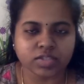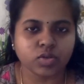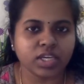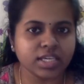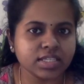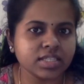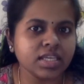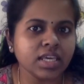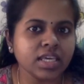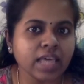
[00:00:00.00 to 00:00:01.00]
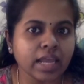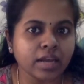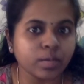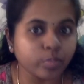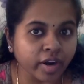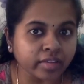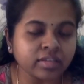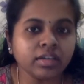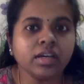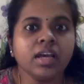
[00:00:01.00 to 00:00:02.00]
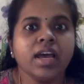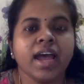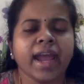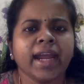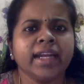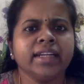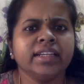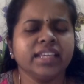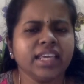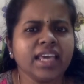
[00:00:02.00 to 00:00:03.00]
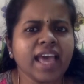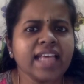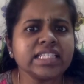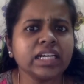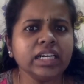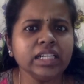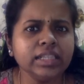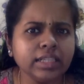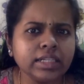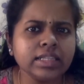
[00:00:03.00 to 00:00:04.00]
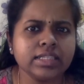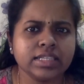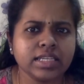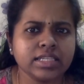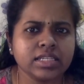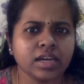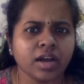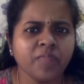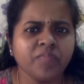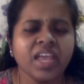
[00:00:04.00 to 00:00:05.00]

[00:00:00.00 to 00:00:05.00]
So he is the elder brother, and he has a little sister,